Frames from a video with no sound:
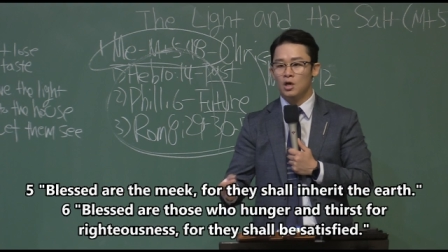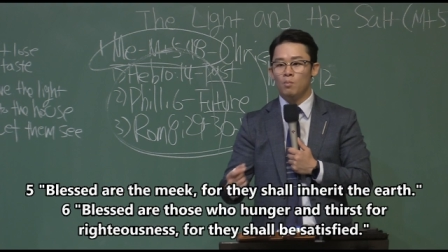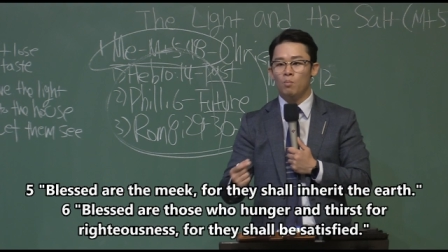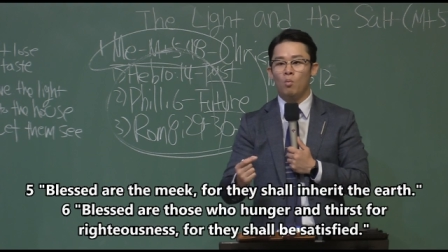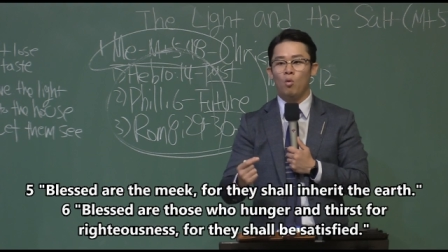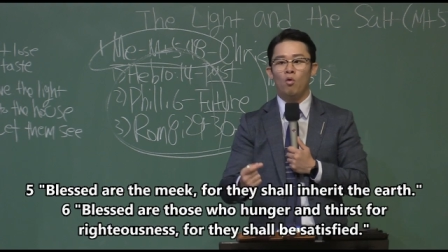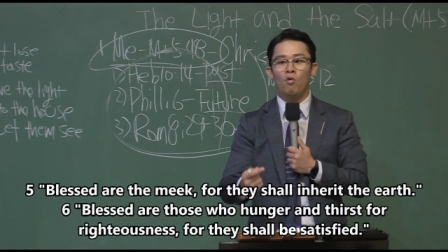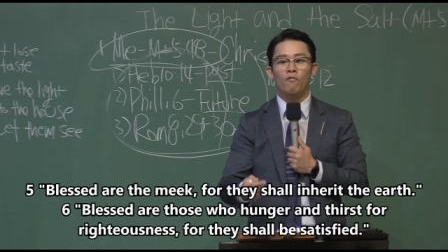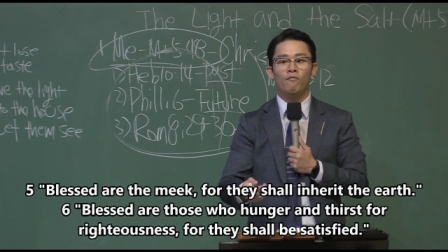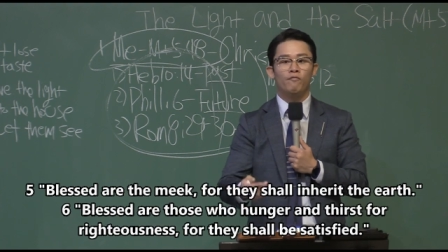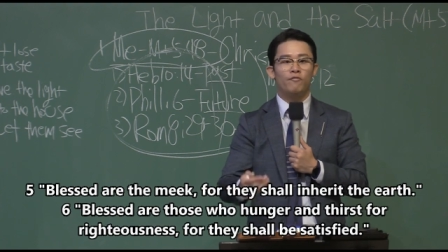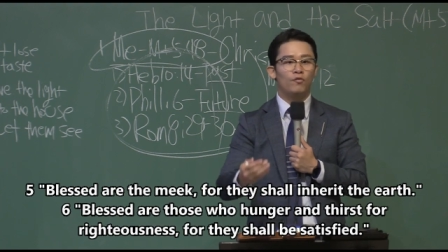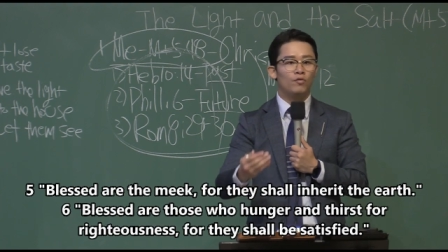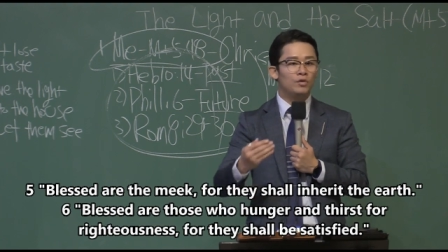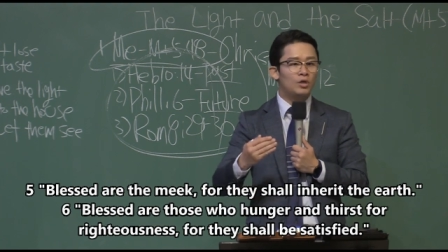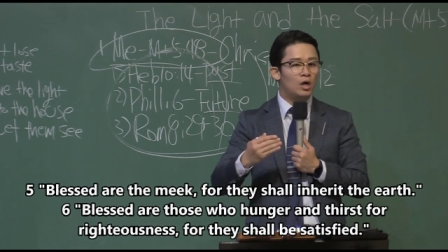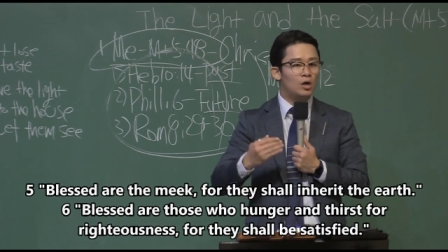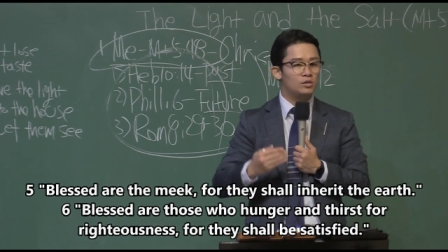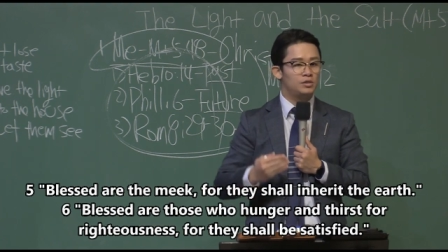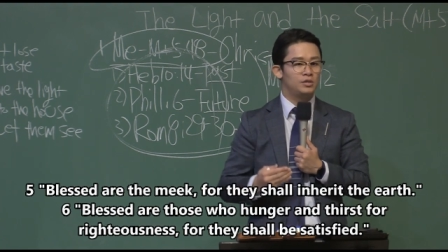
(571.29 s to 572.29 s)
mourn for
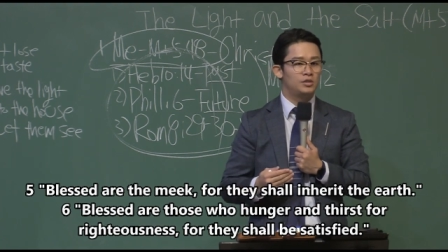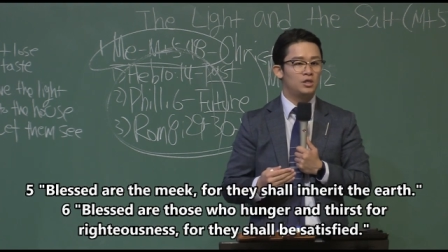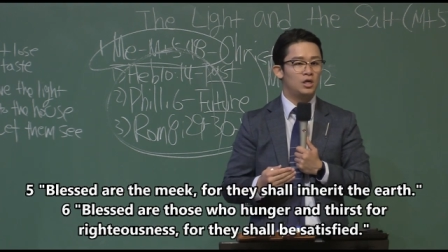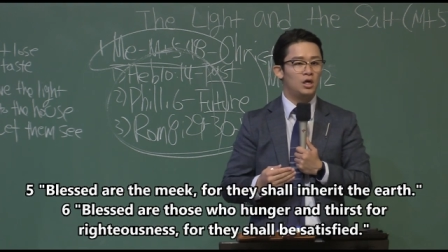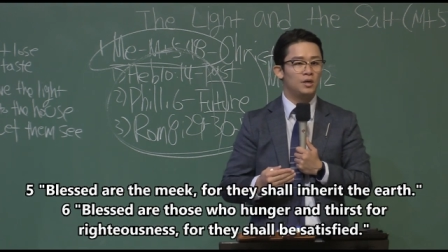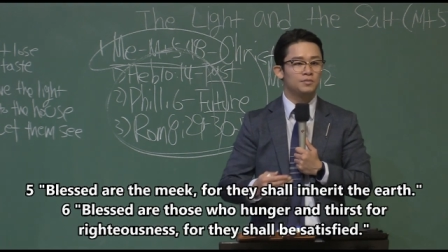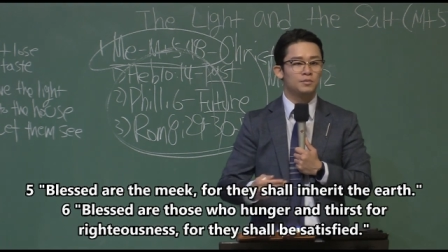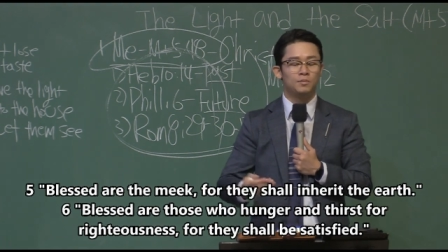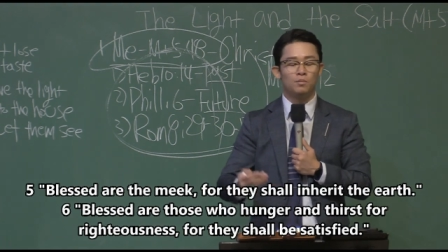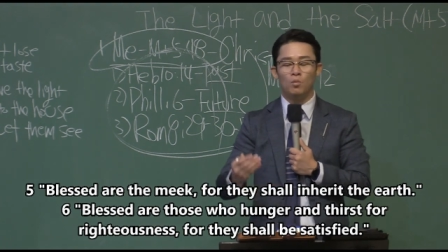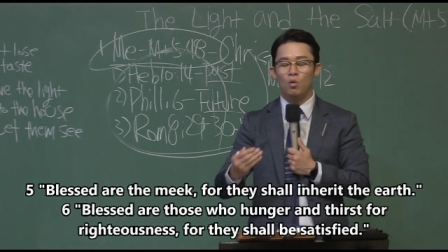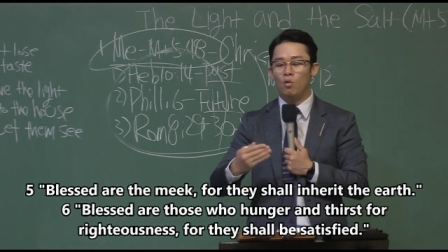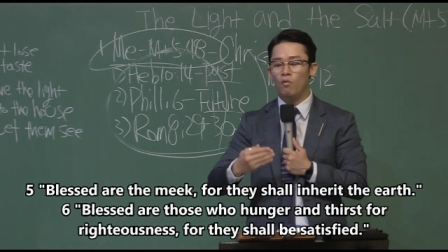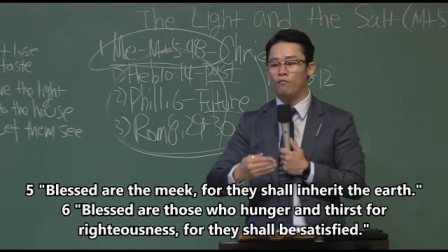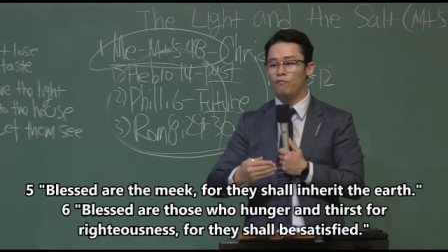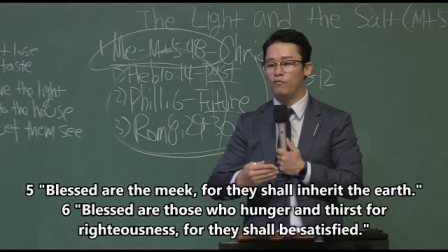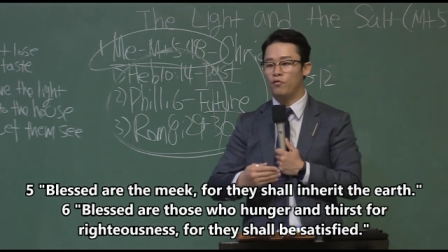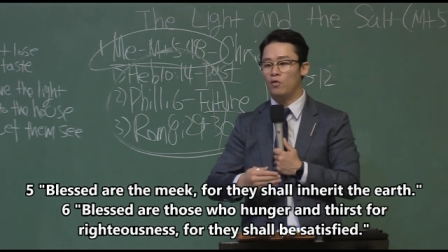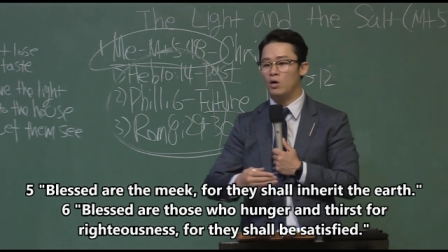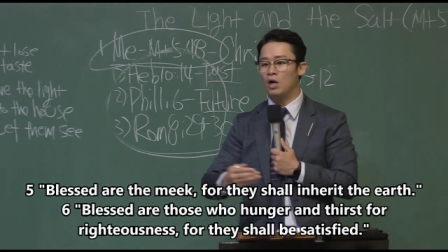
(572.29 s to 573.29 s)
ourselves,
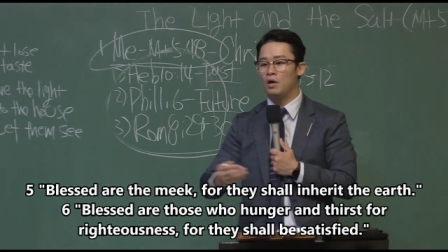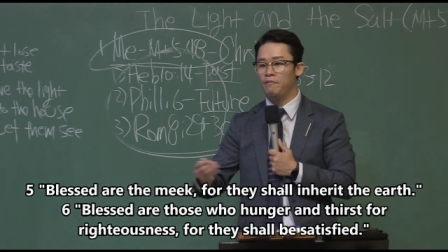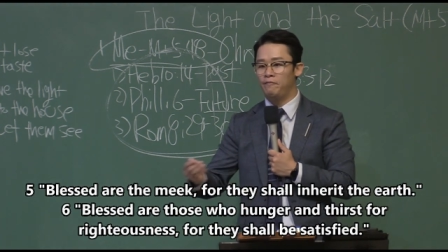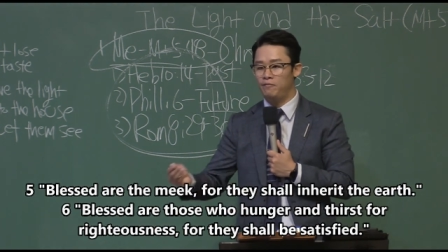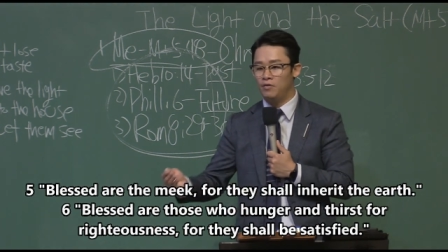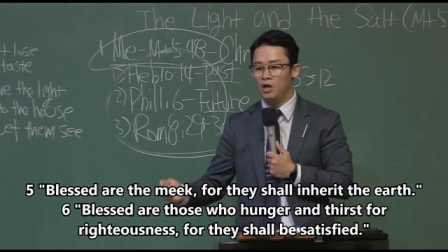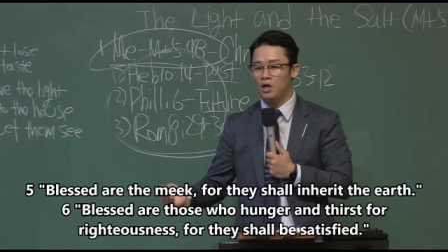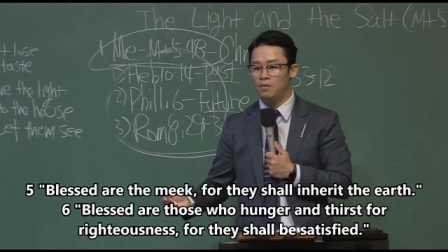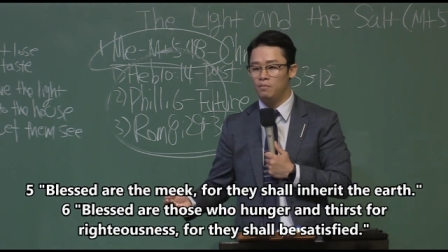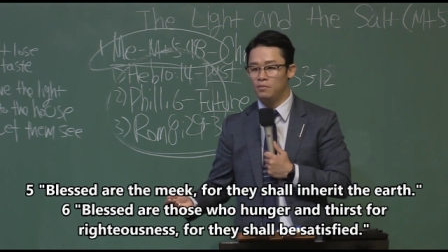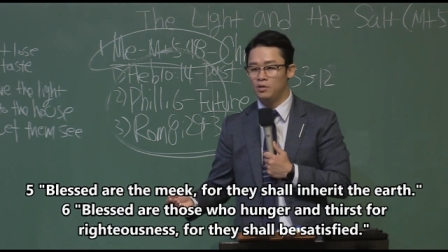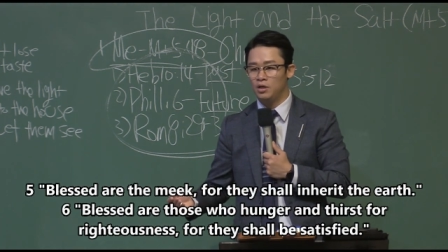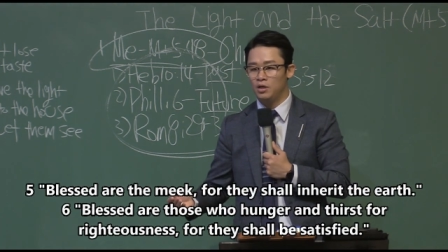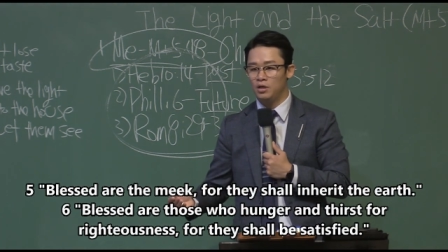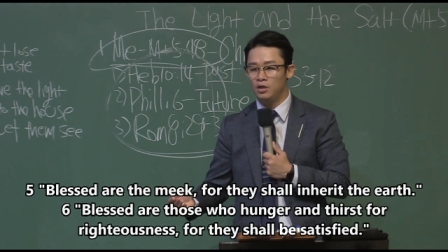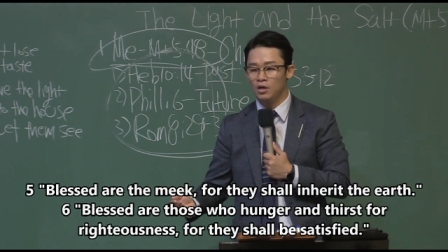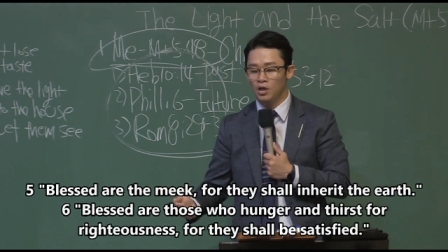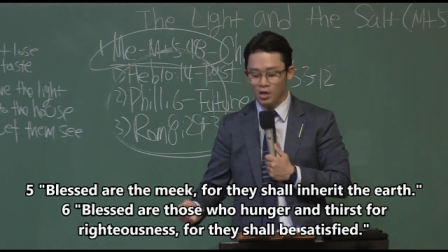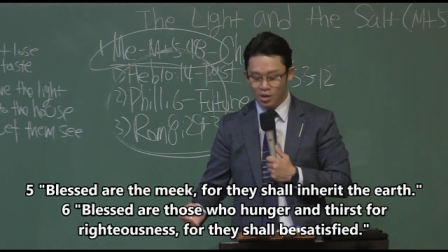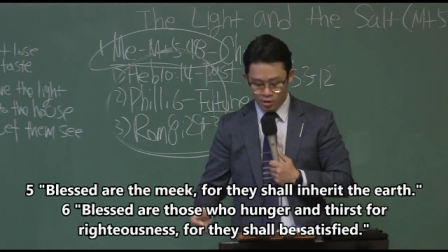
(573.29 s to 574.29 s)
mourn for our
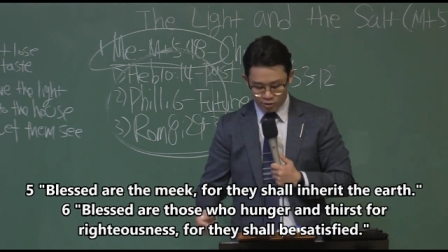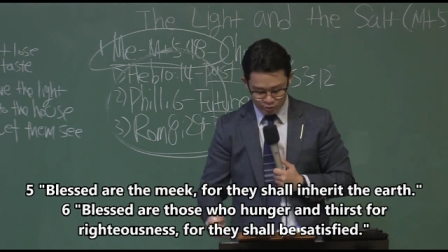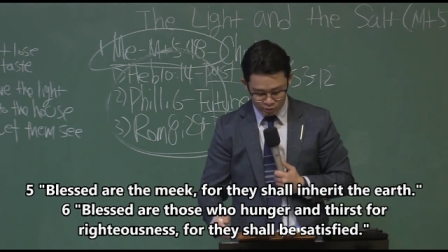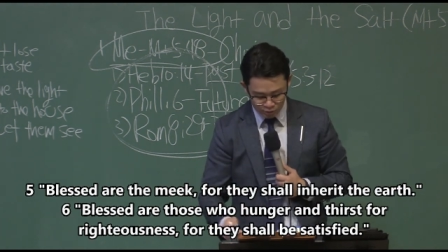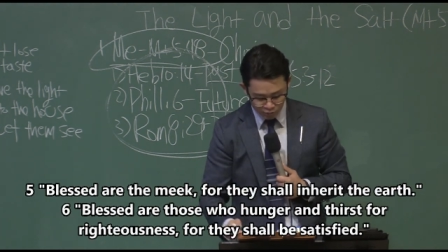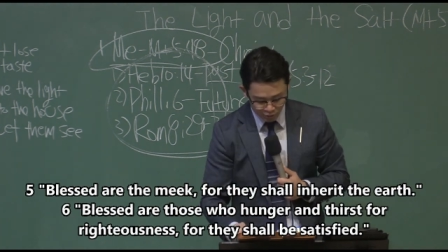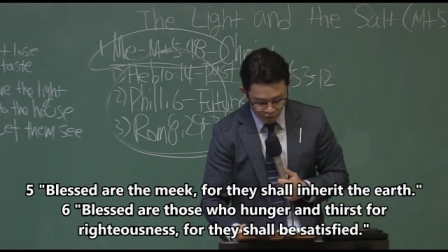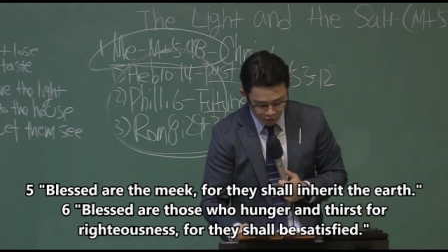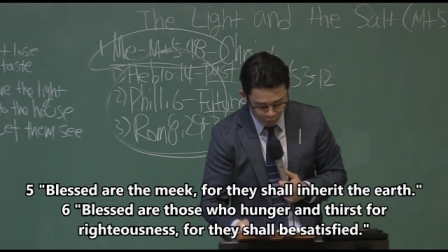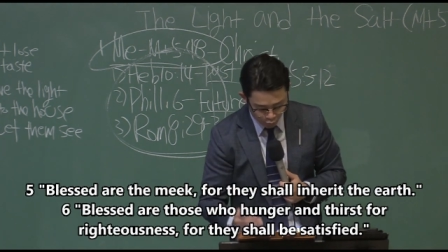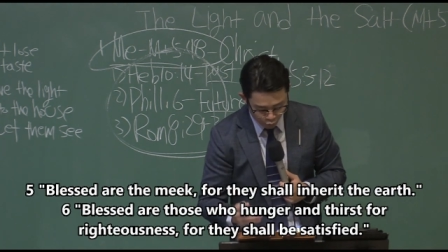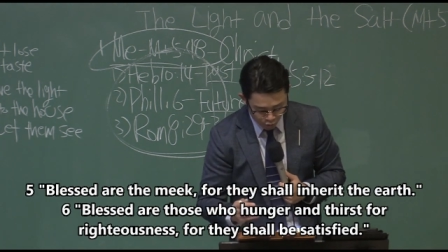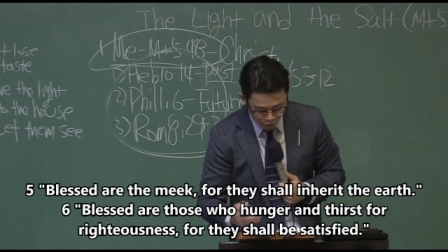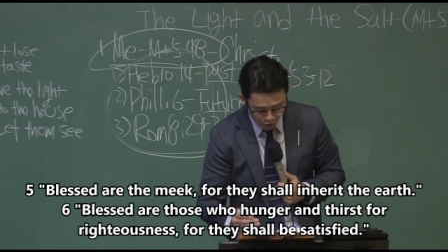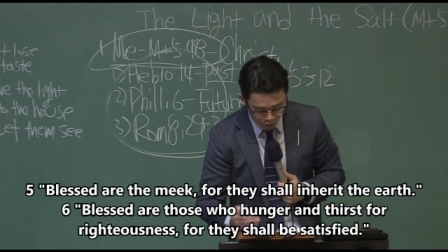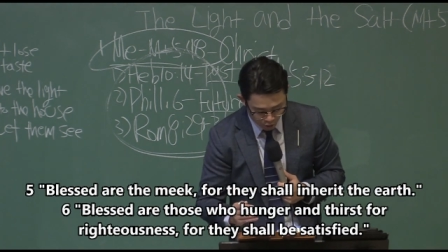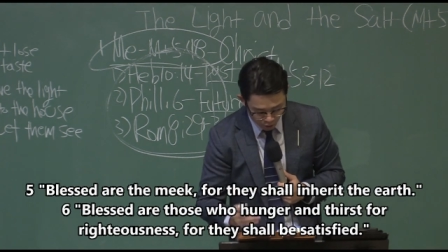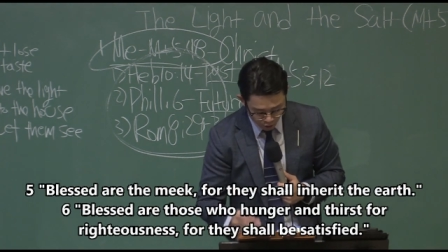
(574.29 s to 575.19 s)
family, so that we are